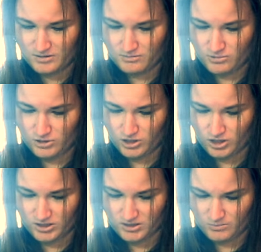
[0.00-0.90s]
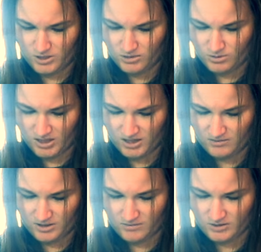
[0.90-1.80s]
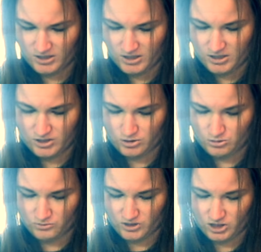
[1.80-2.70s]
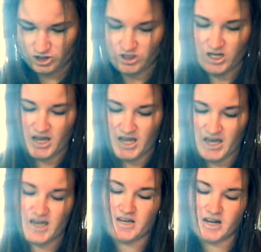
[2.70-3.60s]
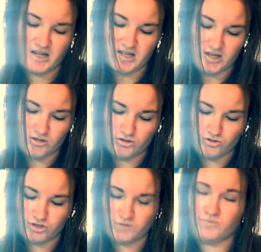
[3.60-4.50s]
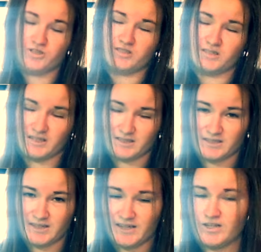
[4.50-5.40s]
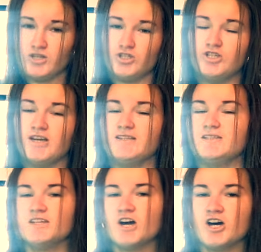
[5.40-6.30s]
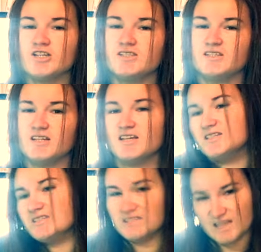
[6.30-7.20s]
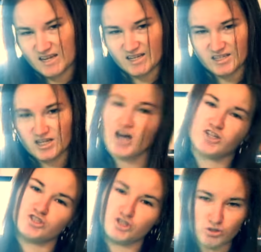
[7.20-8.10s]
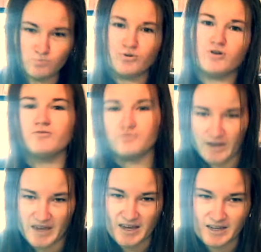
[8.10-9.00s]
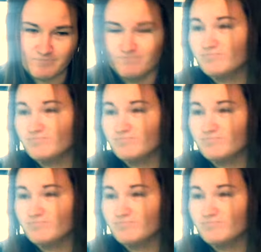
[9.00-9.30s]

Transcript: really awesome. Why do I have 11 notifications? And on the other news, besides that, JT Austin is dating a Super fan.